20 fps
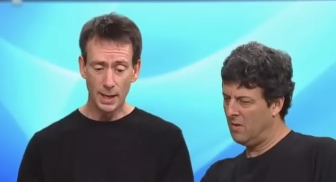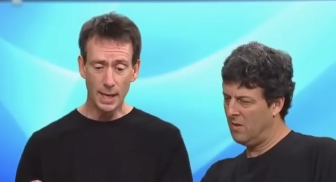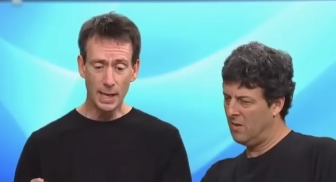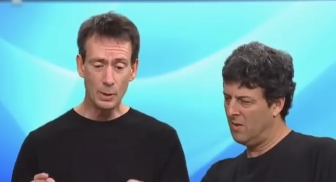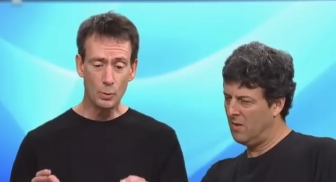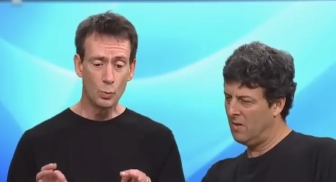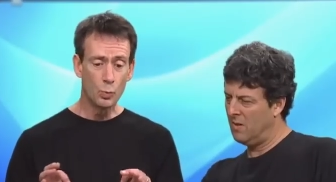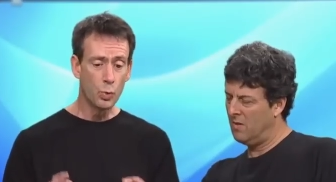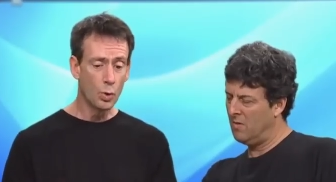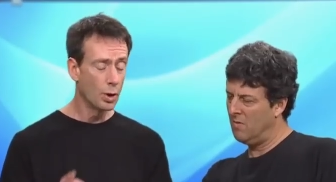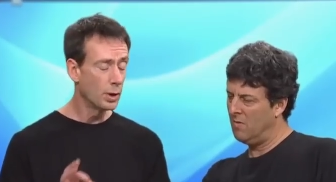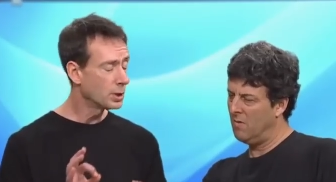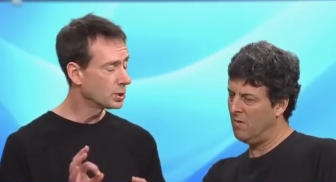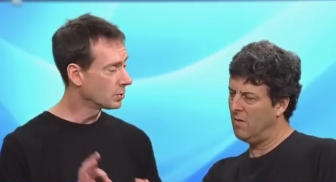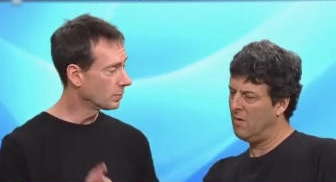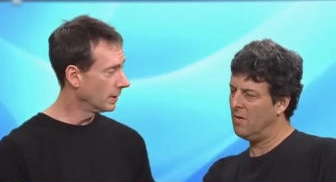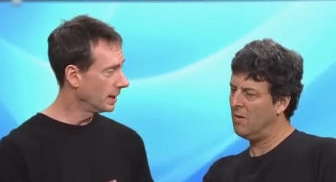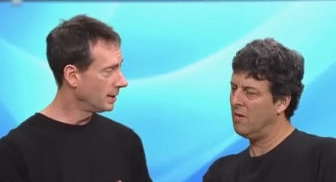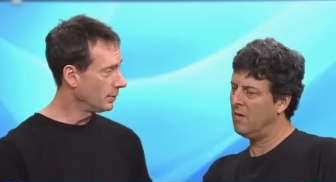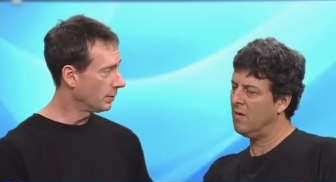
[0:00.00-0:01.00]
Speaker 1: it worked
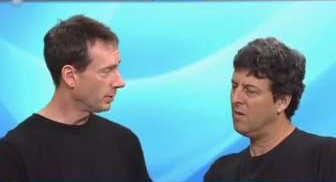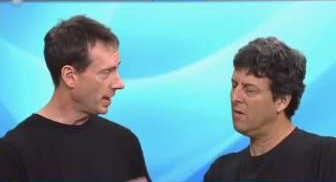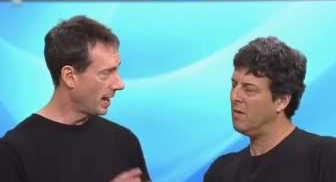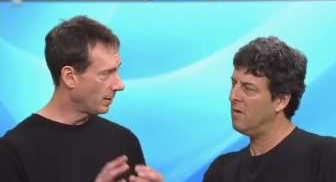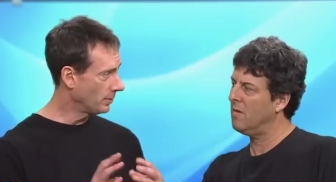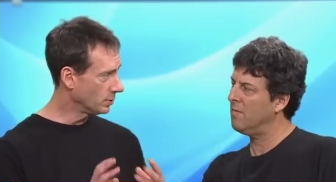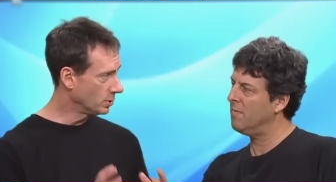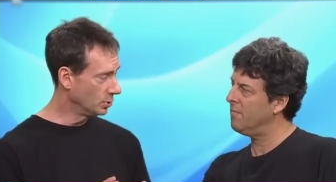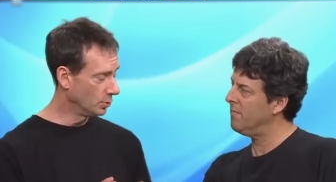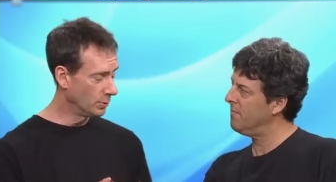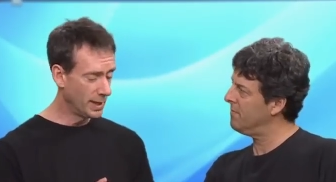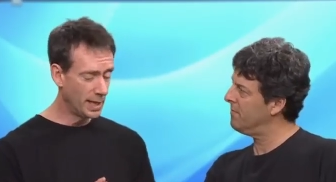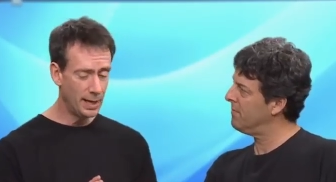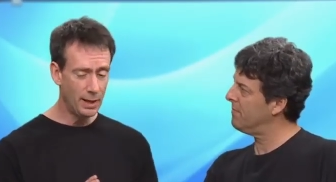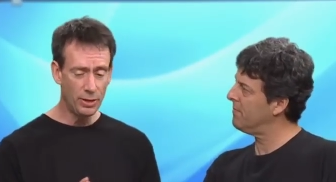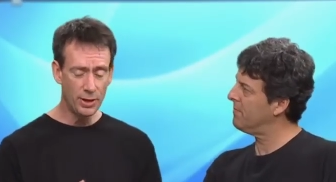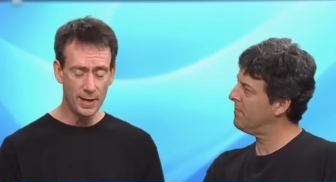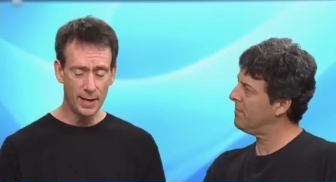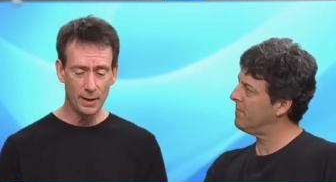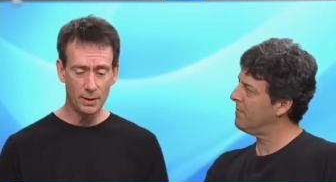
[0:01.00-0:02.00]
great without doing
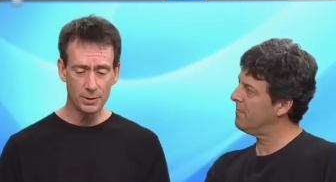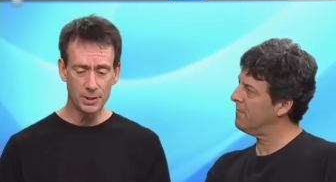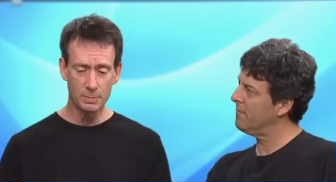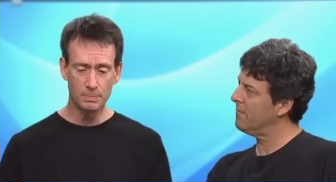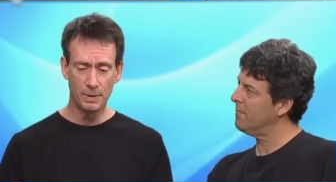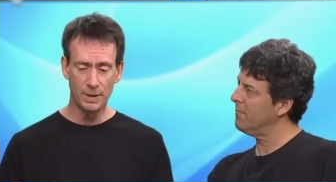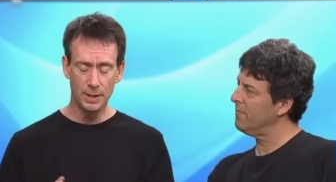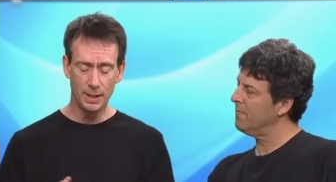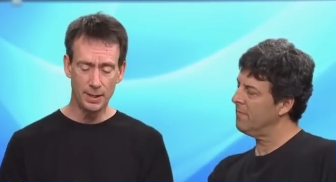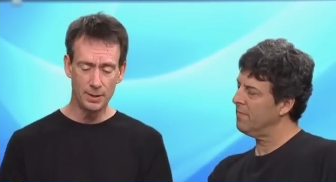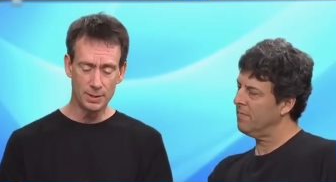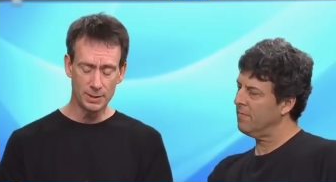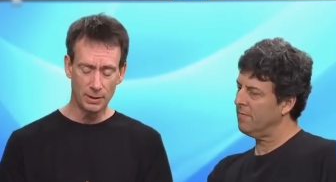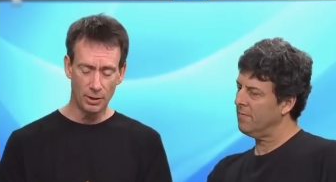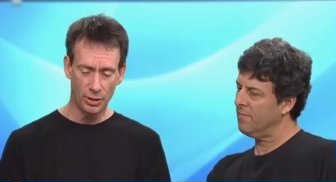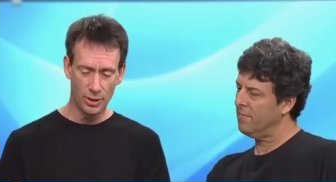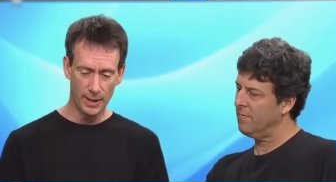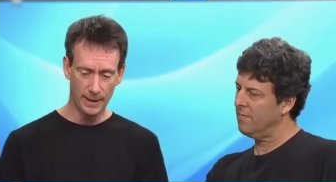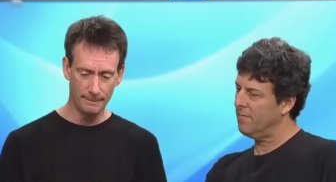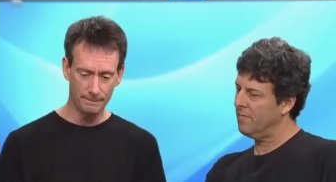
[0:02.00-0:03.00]
anything else, but here's the
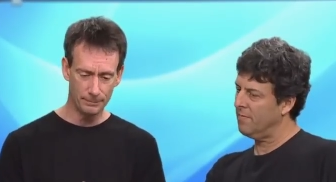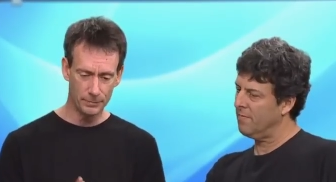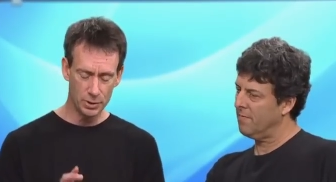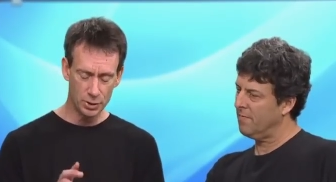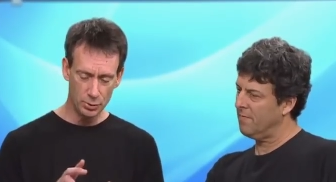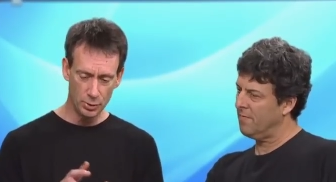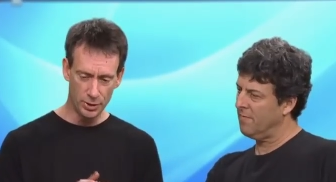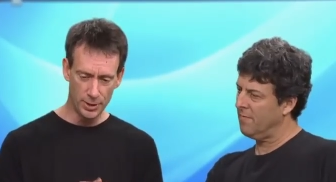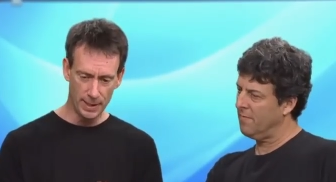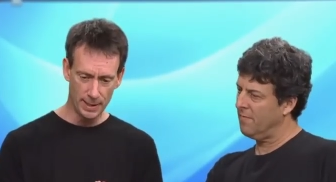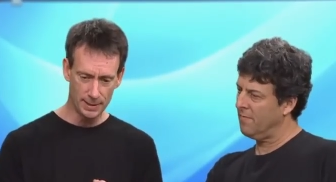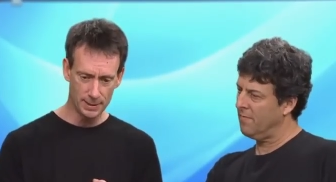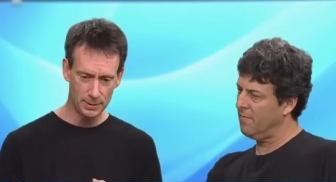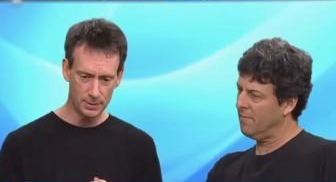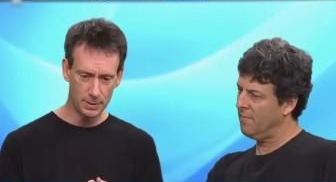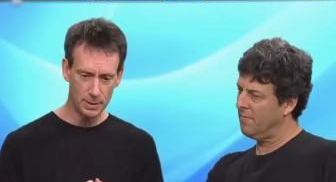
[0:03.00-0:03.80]
thing, two things.